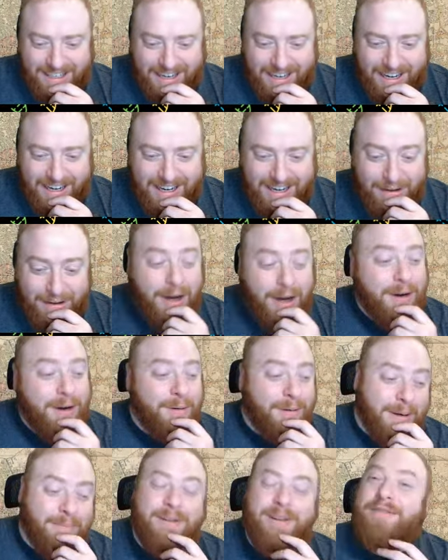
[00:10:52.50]
Uh,
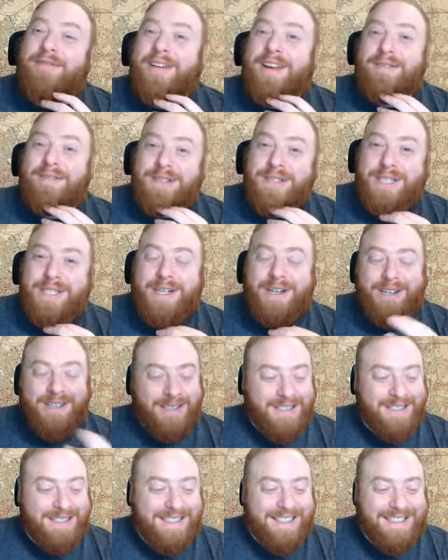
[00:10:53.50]
oh, I'm your favorite
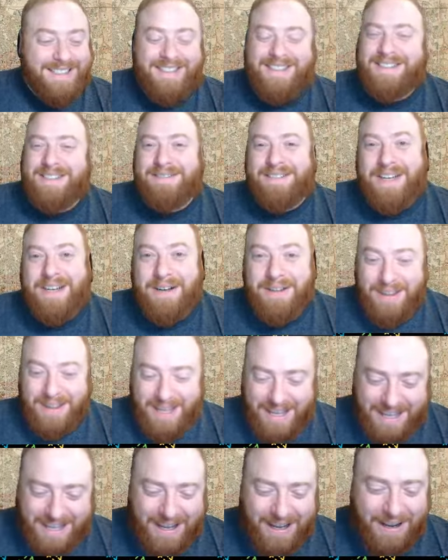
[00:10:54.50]
genealogist. That's awesome to hear.
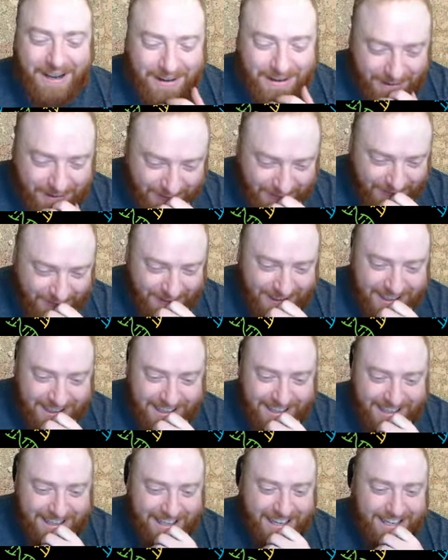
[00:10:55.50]
Thank you,
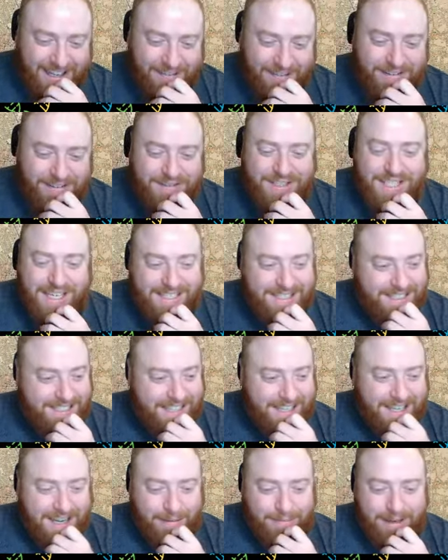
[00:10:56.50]
thank you. We have
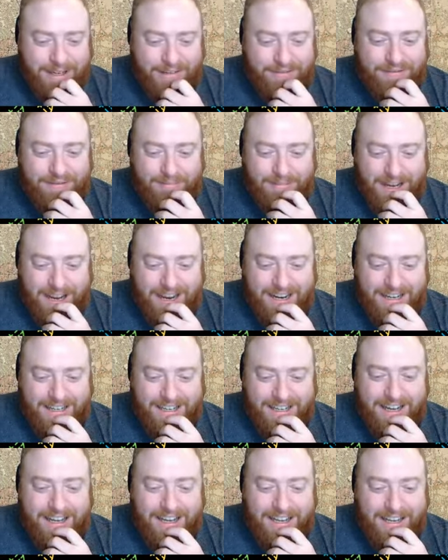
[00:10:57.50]
Jessica coming in from
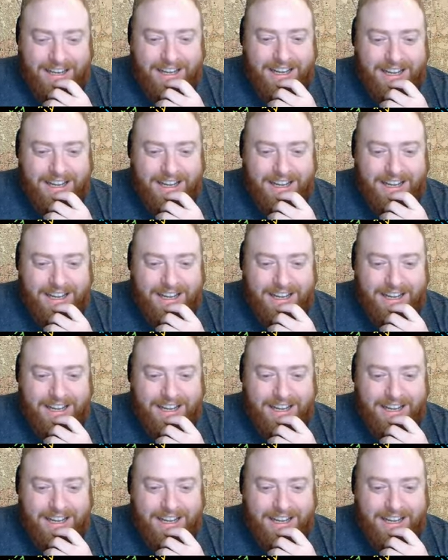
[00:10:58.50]
Canada.